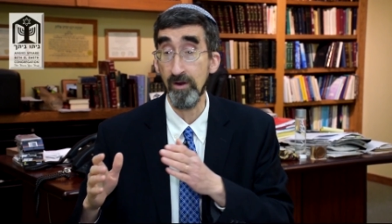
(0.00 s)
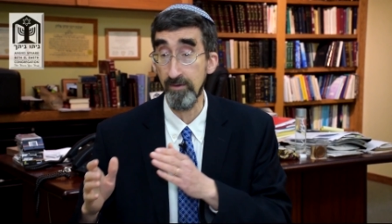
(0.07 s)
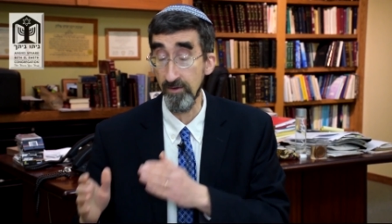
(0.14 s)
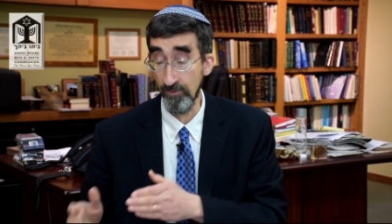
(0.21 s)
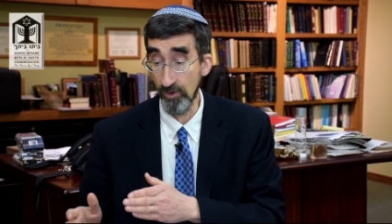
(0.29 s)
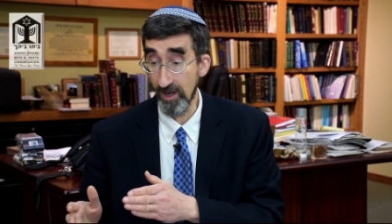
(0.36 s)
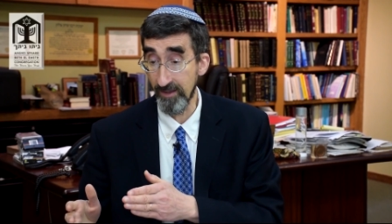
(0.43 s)

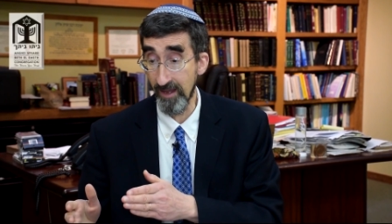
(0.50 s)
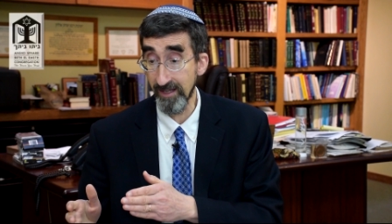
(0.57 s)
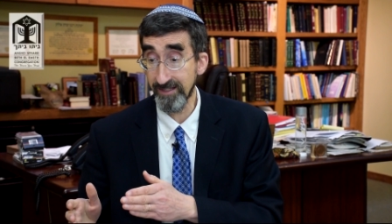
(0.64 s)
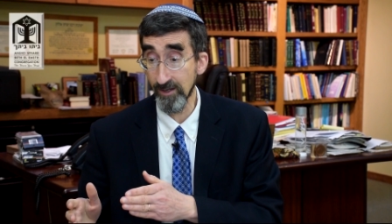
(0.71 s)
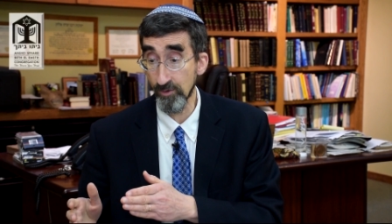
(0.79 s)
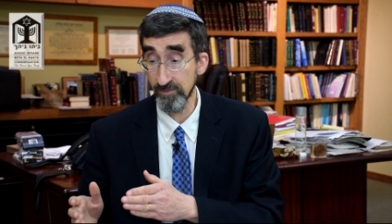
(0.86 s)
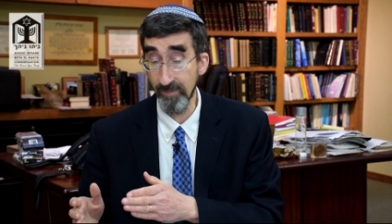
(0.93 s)

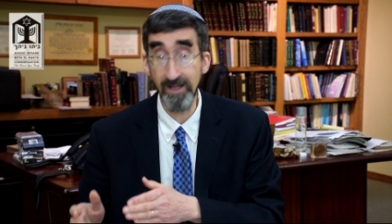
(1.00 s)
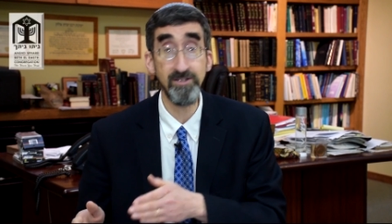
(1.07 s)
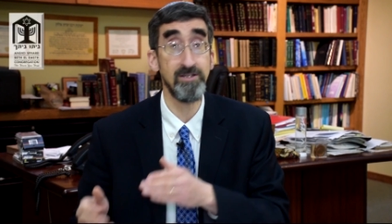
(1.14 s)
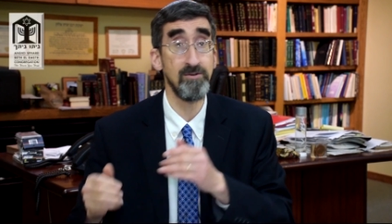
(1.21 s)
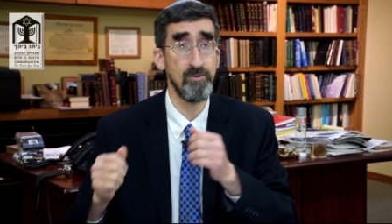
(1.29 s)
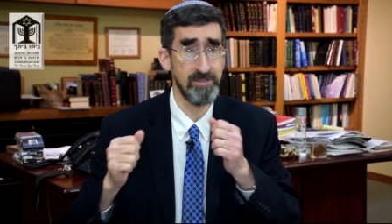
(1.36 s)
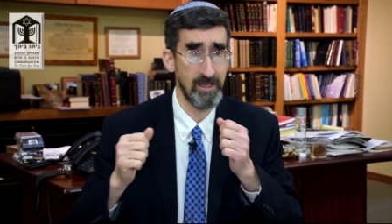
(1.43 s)
Nebuchadnezzar was
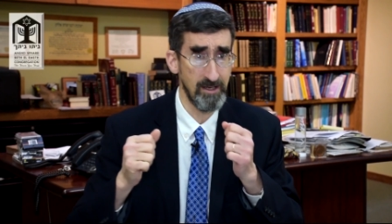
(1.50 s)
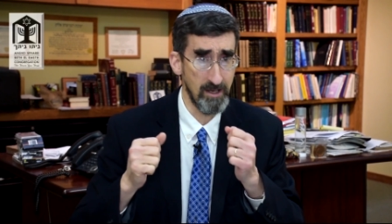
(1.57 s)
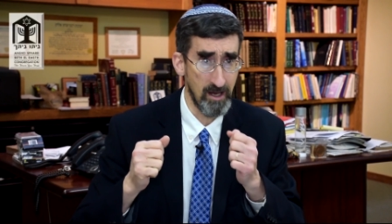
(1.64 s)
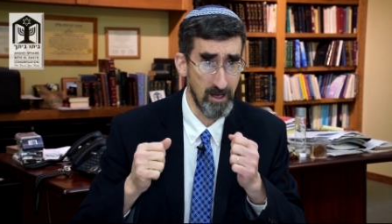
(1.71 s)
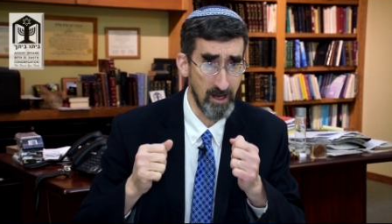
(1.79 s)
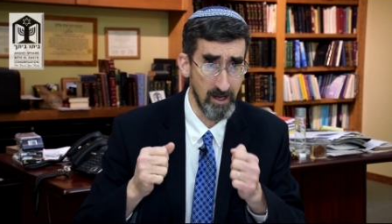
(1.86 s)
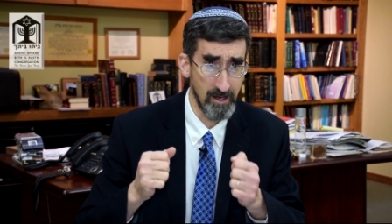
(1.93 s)
mentioned, we say,
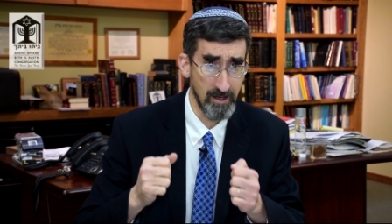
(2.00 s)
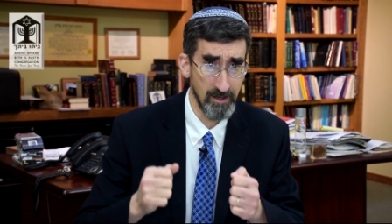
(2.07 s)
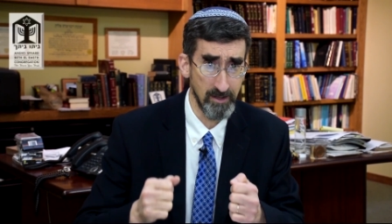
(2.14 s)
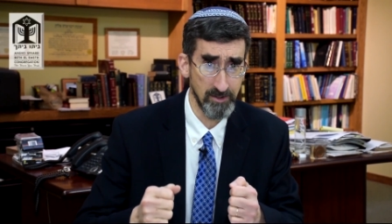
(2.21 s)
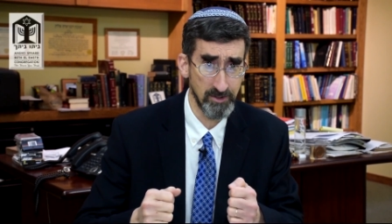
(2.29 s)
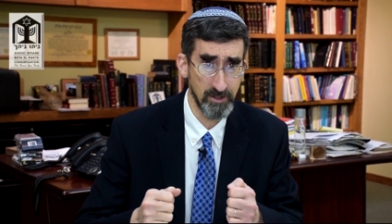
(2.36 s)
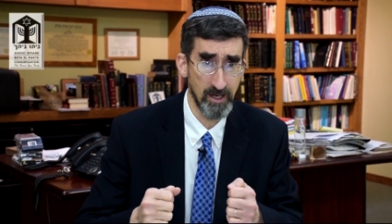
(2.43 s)

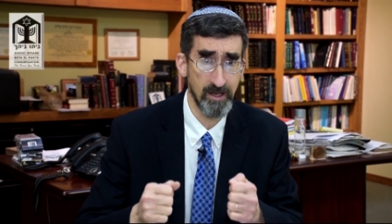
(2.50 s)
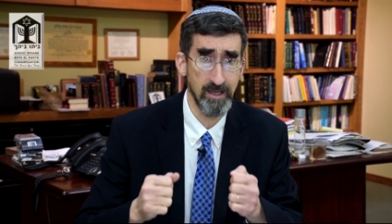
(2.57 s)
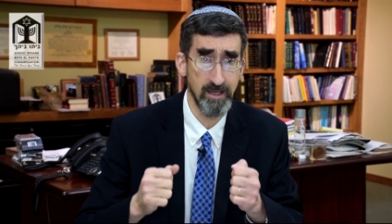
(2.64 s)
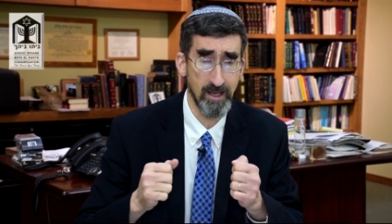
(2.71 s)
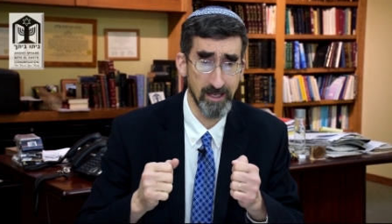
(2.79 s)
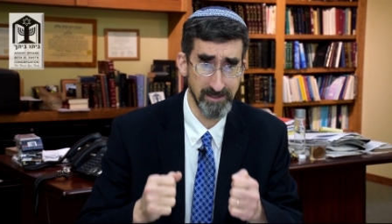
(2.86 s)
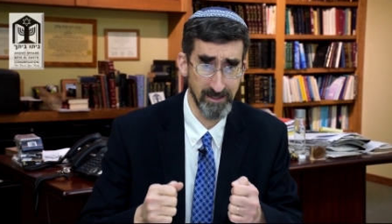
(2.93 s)

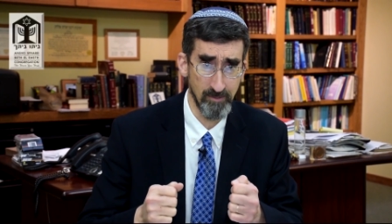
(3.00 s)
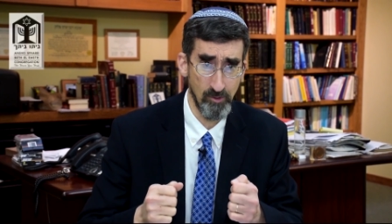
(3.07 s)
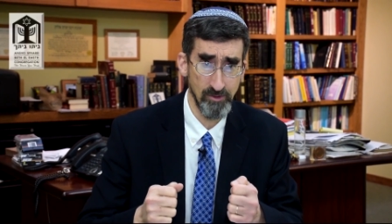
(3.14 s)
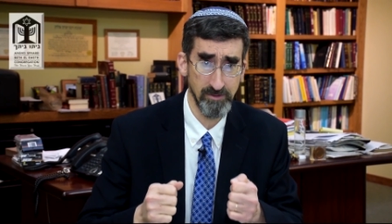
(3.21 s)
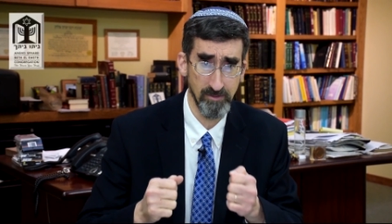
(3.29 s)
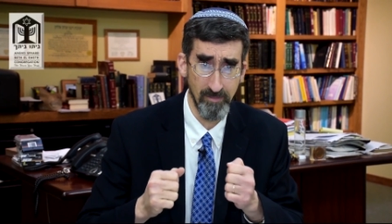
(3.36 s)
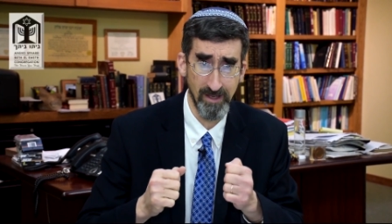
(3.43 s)
Shachik
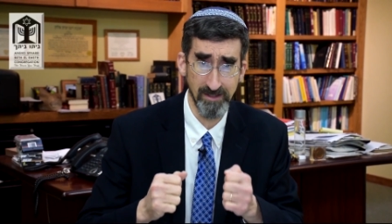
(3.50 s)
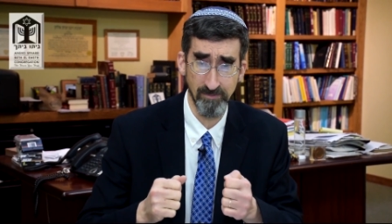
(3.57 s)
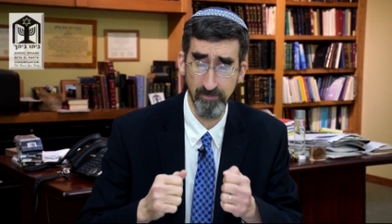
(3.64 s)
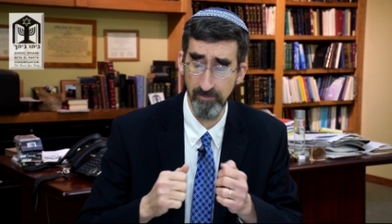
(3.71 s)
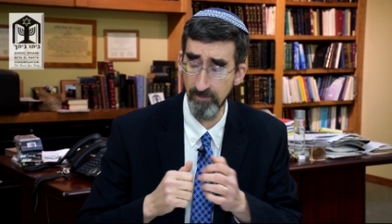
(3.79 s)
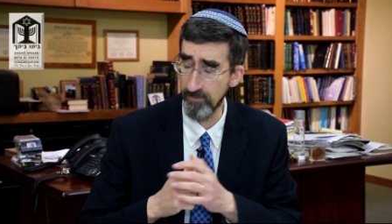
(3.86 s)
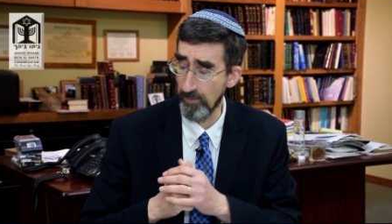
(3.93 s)
Atzamos, may his
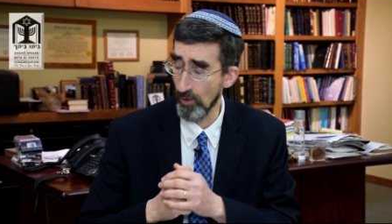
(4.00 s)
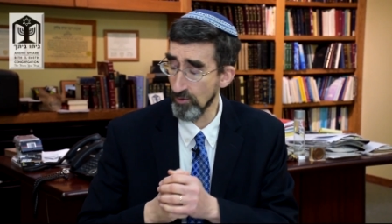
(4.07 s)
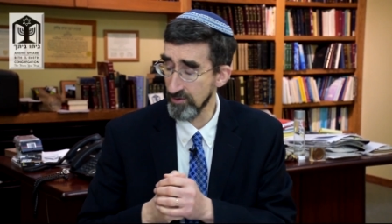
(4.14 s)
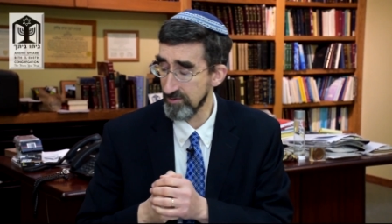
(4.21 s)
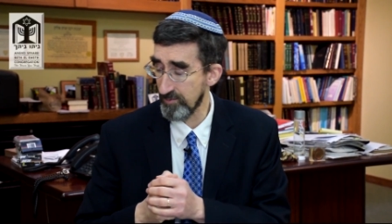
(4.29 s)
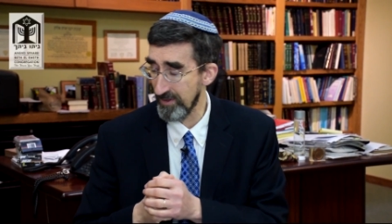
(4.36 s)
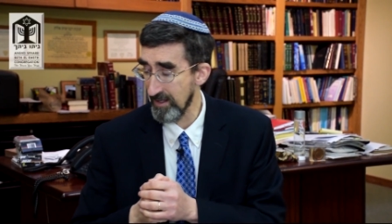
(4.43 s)

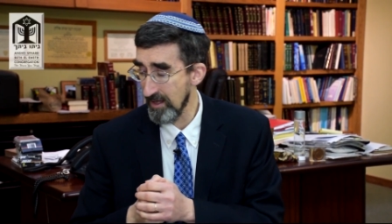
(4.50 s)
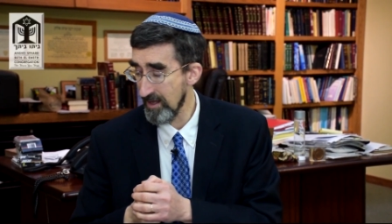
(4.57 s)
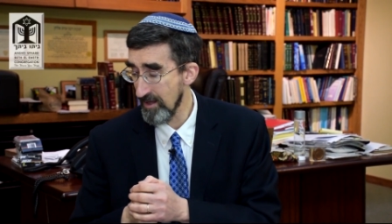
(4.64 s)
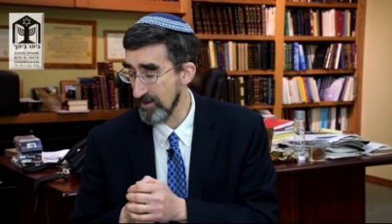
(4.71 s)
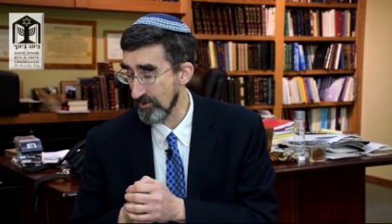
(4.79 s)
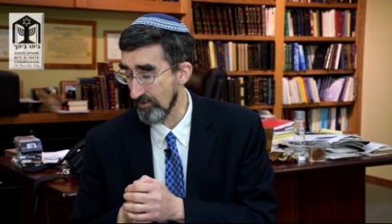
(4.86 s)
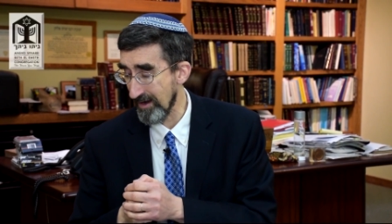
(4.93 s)
bones be
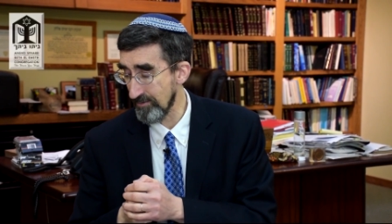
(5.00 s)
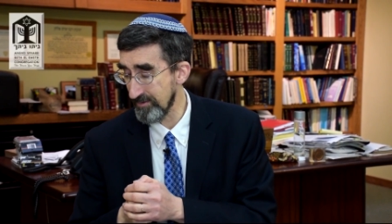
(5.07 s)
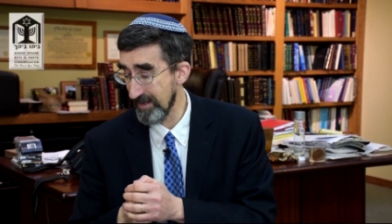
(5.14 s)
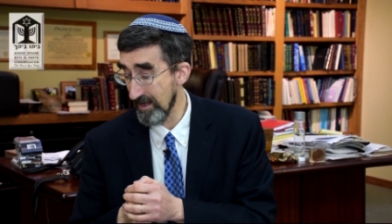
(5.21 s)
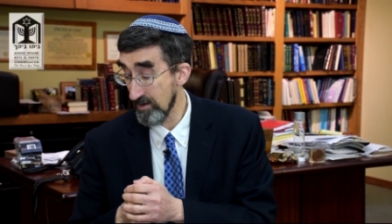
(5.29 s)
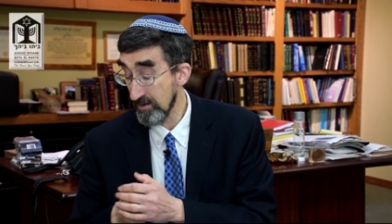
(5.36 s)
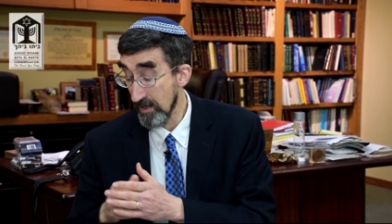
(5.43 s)
ground
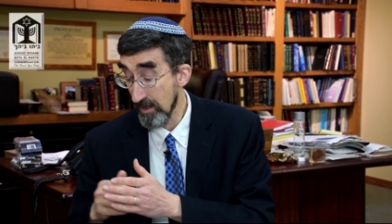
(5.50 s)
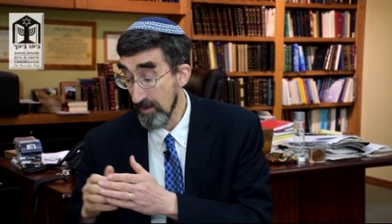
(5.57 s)
down.